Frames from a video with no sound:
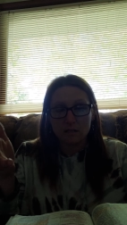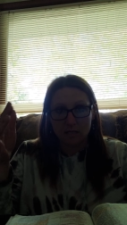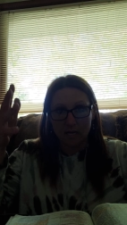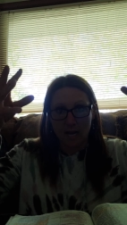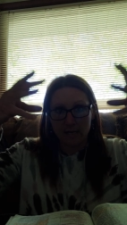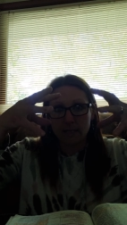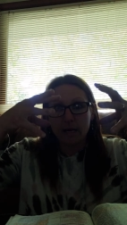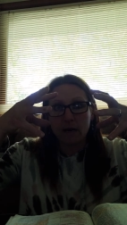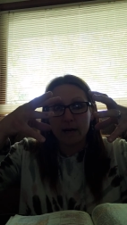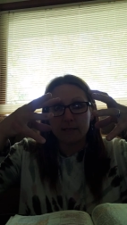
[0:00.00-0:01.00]
The
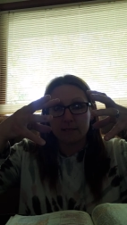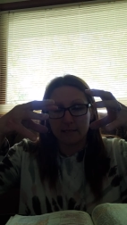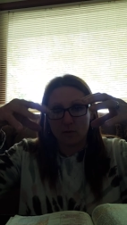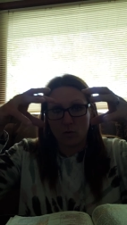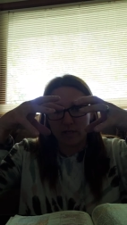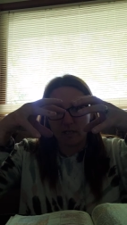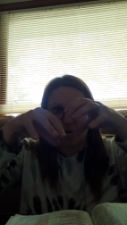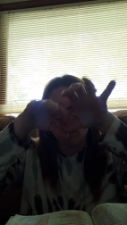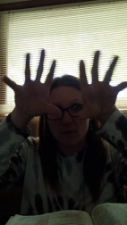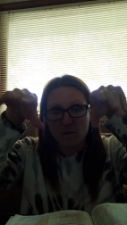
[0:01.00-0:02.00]
Antichrist is going to
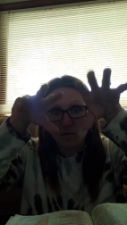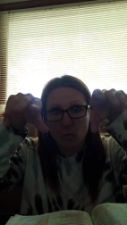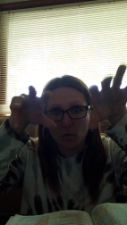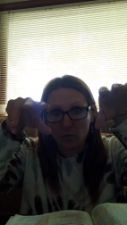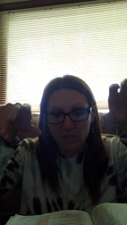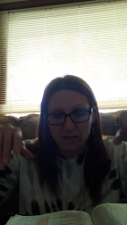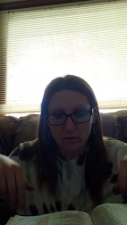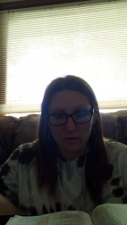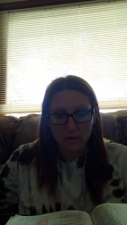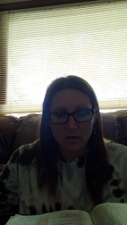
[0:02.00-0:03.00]
come and be the world
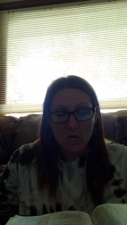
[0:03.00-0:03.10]
leader.